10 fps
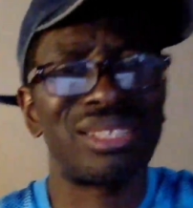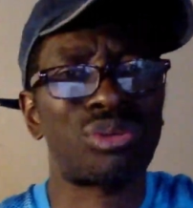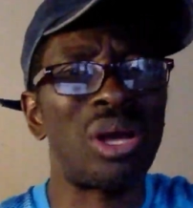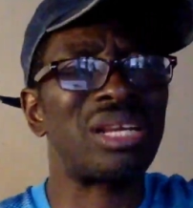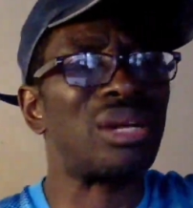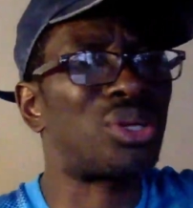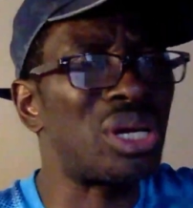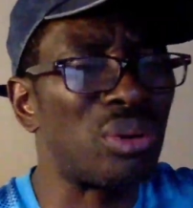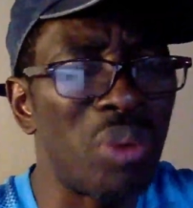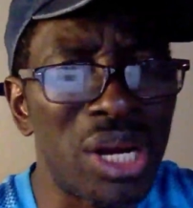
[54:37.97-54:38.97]
They
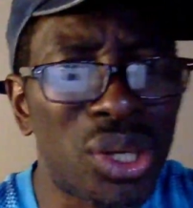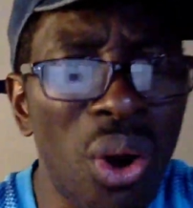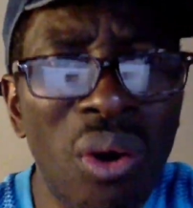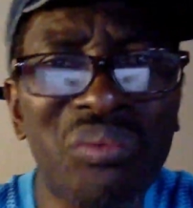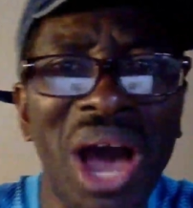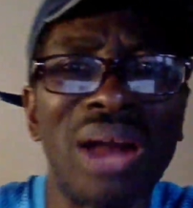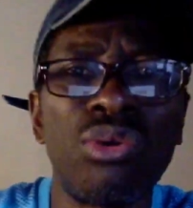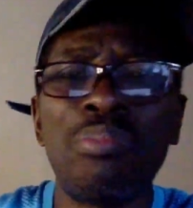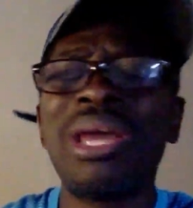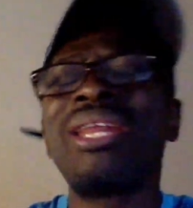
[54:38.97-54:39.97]
did the window for
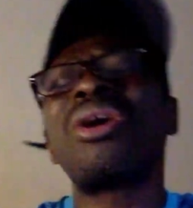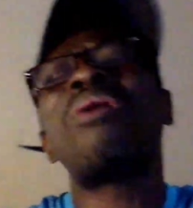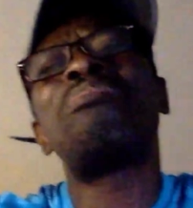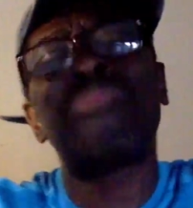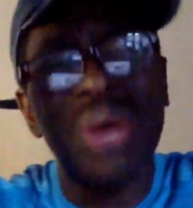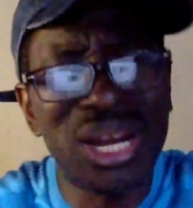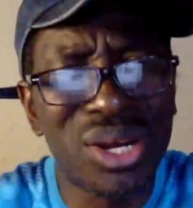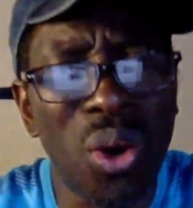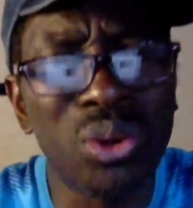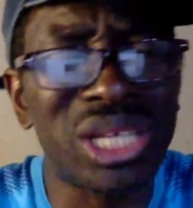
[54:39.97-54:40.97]
aluminium
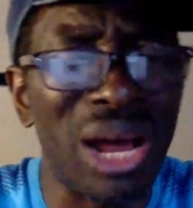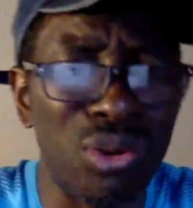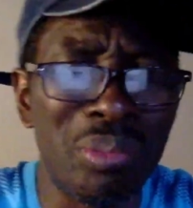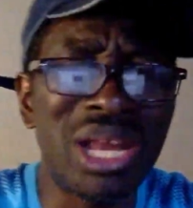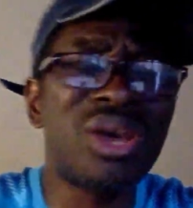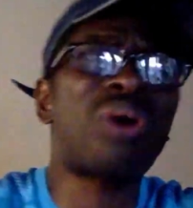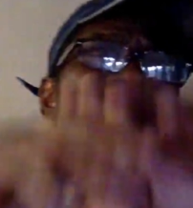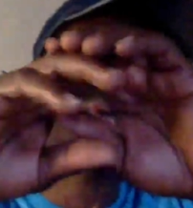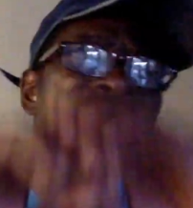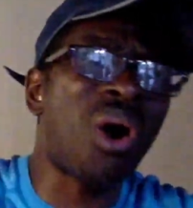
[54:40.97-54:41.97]
windows,
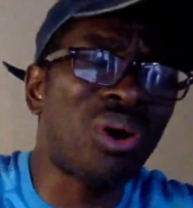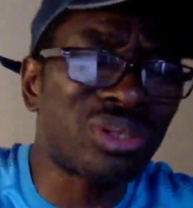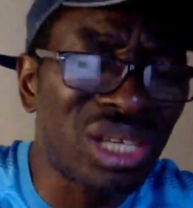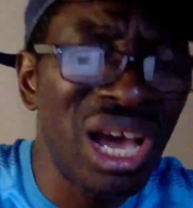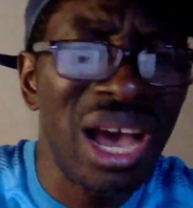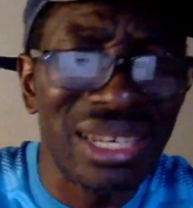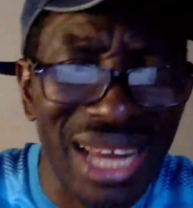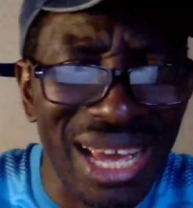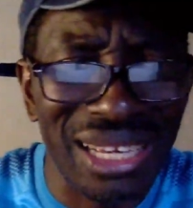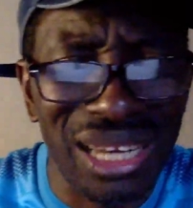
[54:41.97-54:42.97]
aluminium doors.
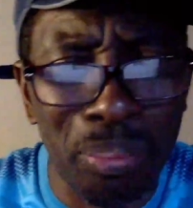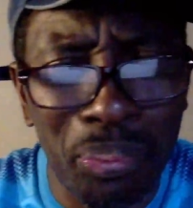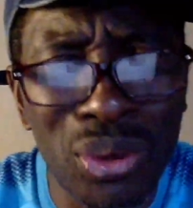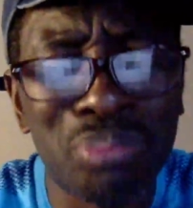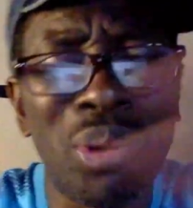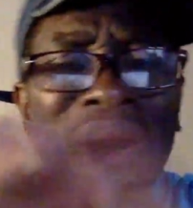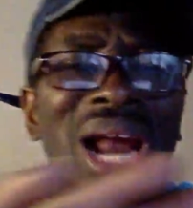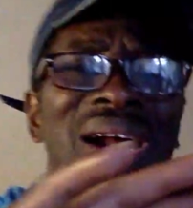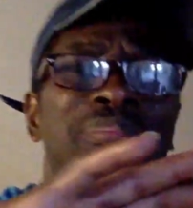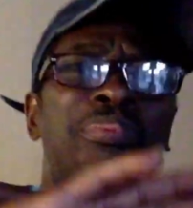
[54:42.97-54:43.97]
They put
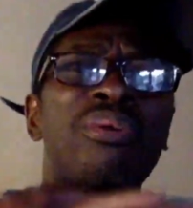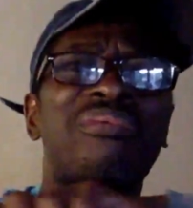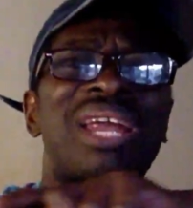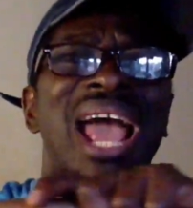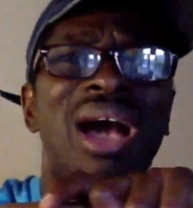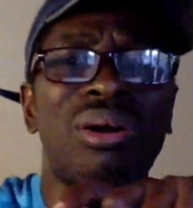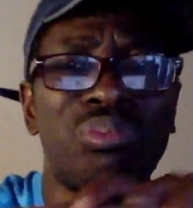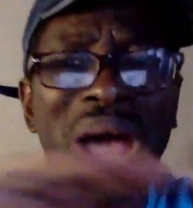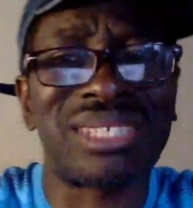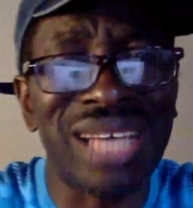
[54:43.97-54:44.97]
burglary proof there.
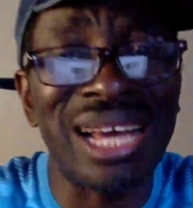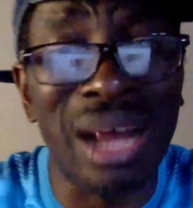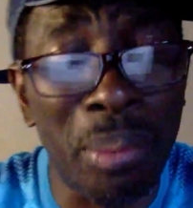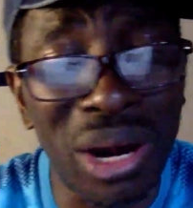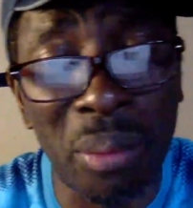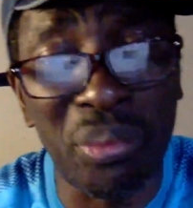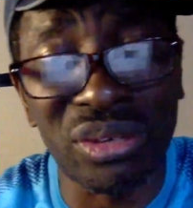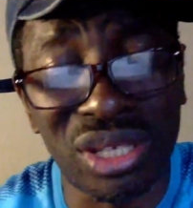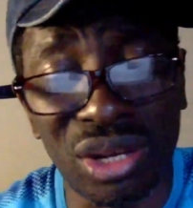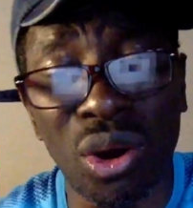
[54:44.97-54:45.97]
We are saying that burglary proof
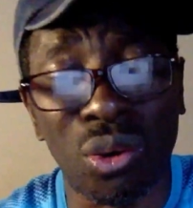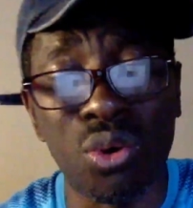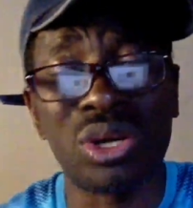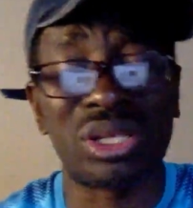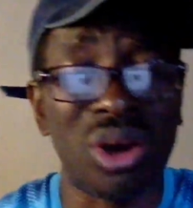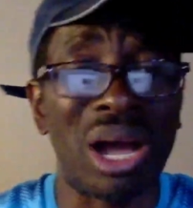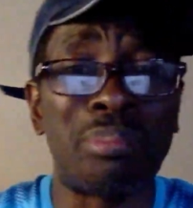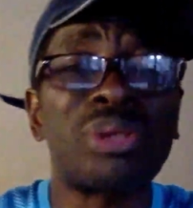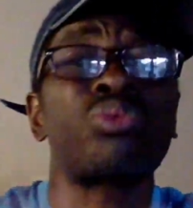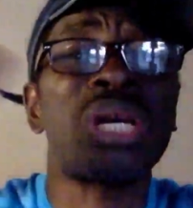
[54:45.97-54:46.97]
is not good, it's not good.
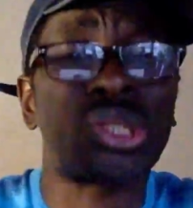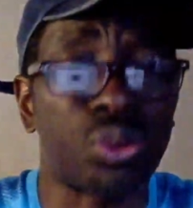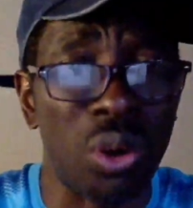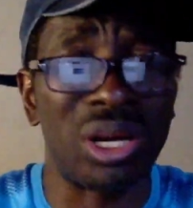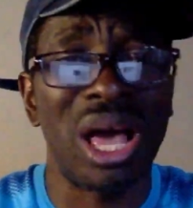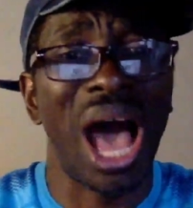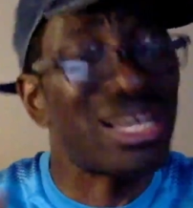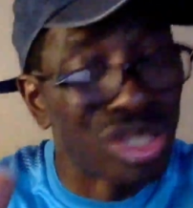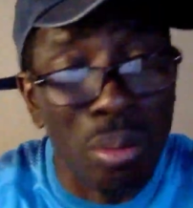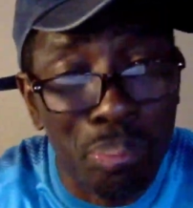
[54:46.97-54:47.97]
But which one are
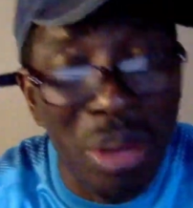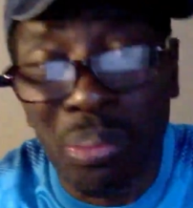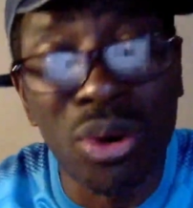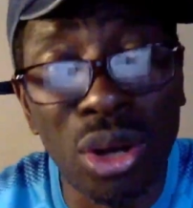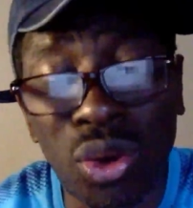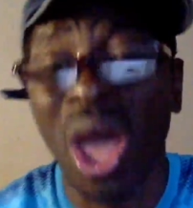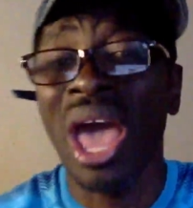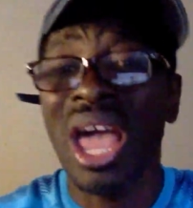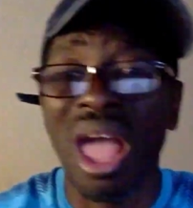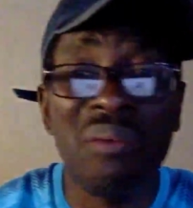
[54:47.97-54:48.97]
some people not doing?
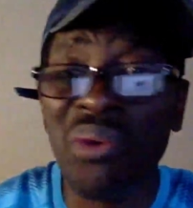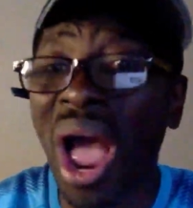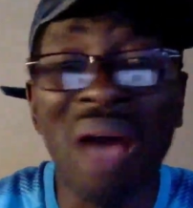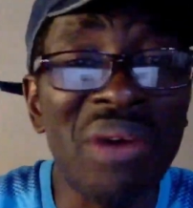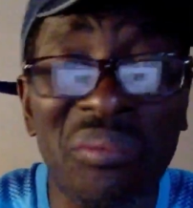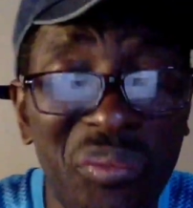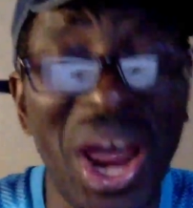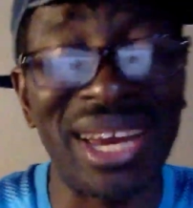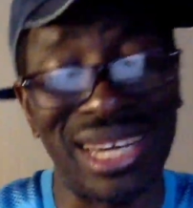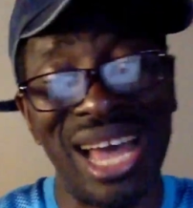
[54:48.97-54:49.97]
If you have a
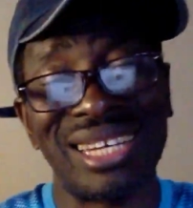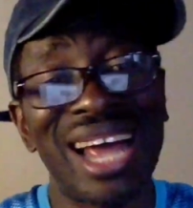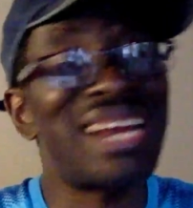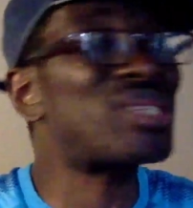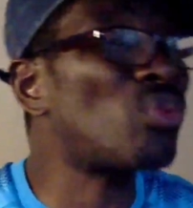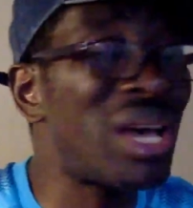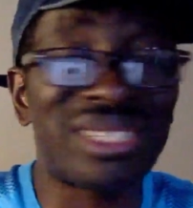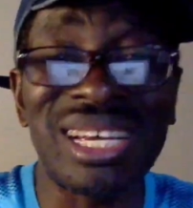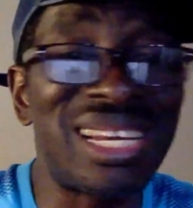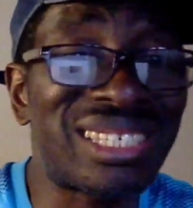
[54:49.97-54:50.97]
friend that is
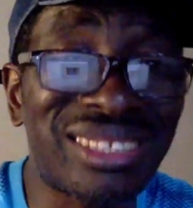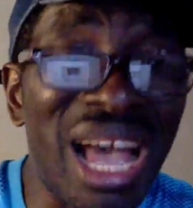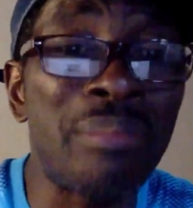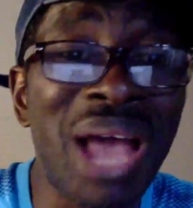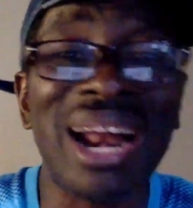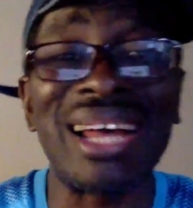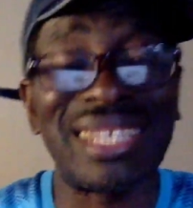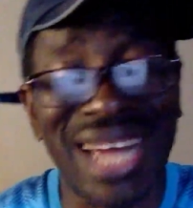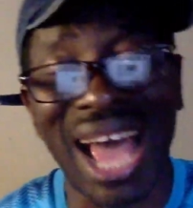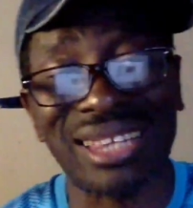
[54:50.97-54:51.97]
wasting his time here
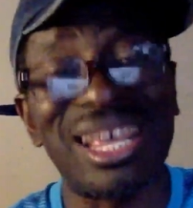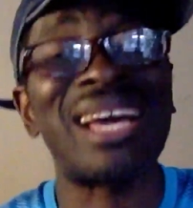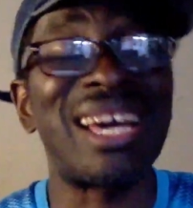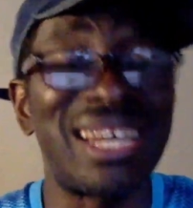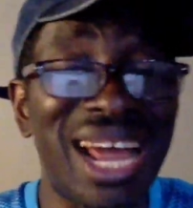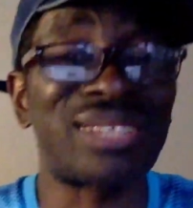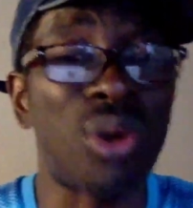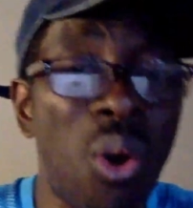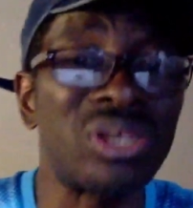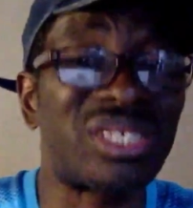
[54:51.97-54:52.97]
and there, thinking that,
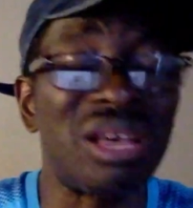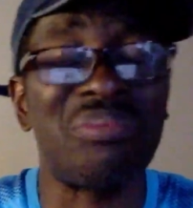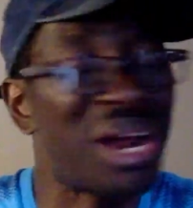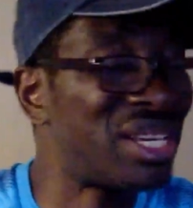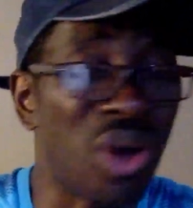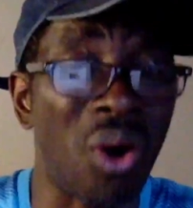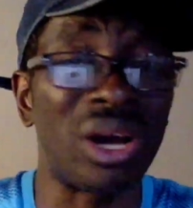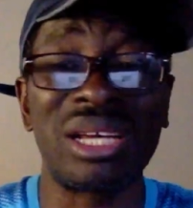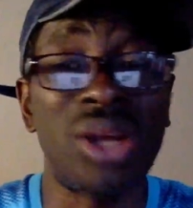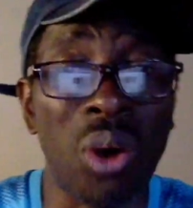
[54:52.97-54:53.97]
oh, he's still very
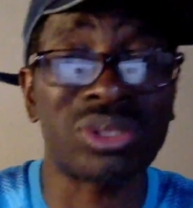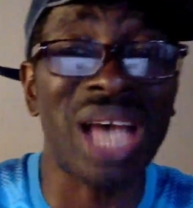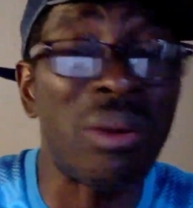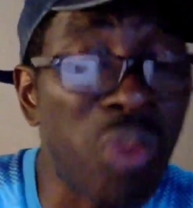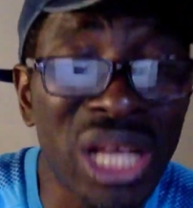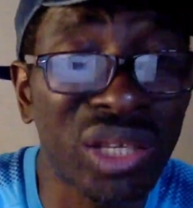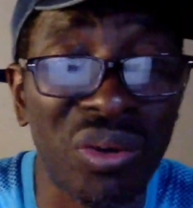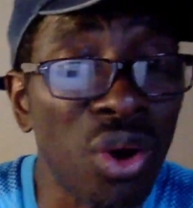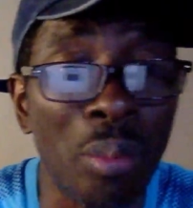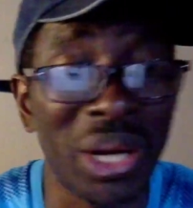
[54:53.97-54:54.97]
young. No, time waits for
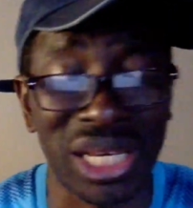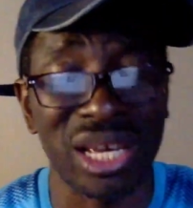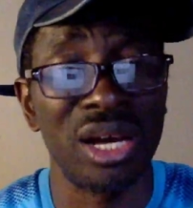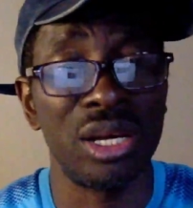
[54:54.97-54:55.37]
nobody.